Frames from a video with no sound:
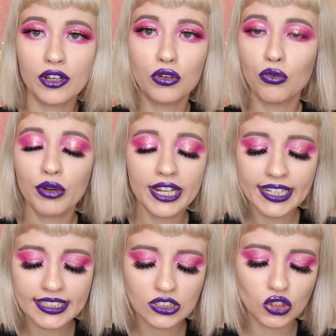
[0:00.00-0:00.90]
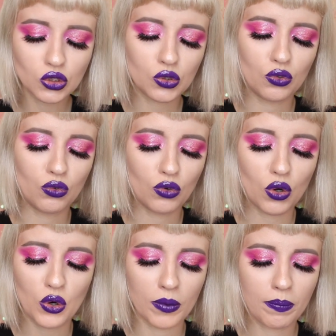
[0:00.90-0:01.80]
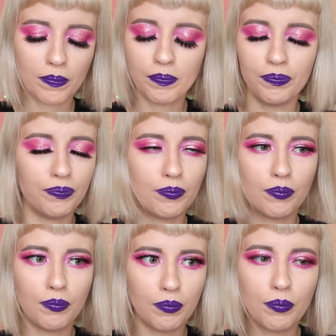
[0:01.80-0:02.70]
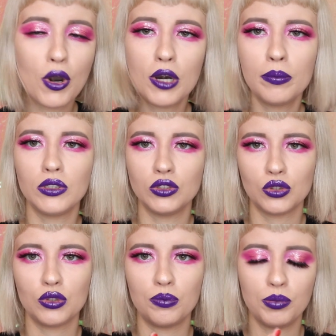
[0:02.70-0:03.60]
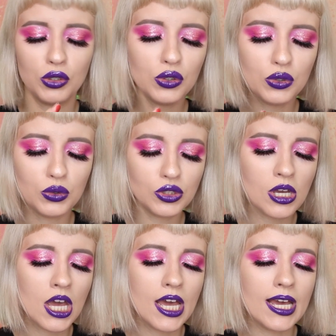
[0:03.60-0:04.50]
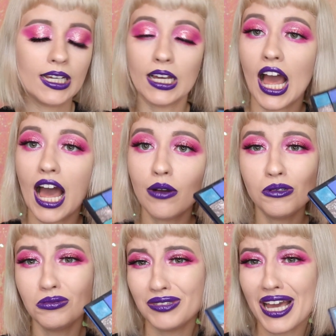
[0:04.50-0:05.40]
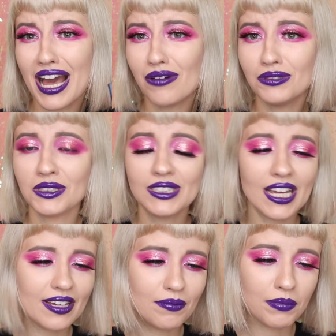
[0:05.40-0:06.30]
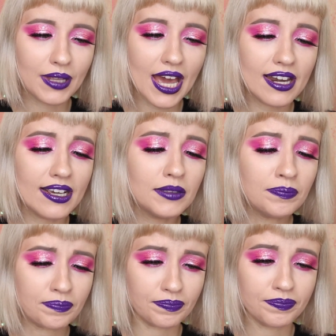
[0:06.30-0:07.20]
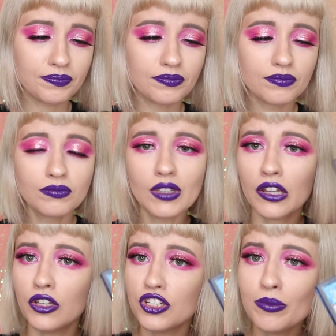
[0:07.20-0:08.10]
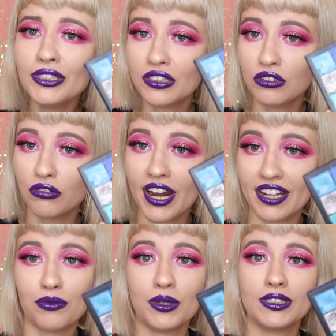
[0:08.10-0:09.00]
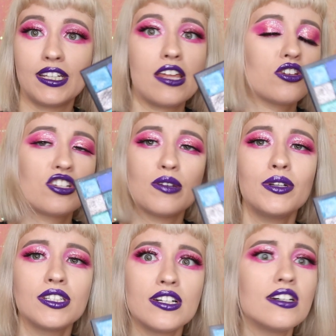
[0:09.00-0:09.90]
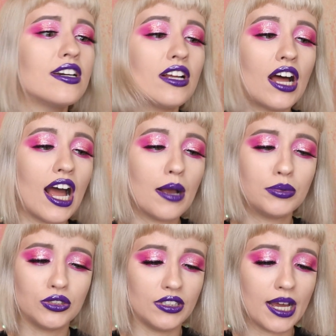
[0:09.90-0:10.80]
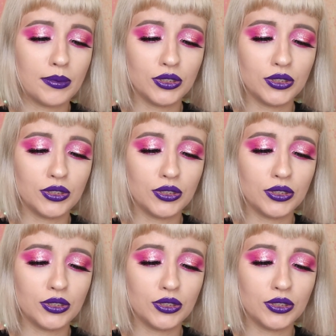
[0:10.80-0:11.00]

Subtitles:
greens or purples or blues, I would say get it. The shimmers are great. Once again, the shimmers here, absolutely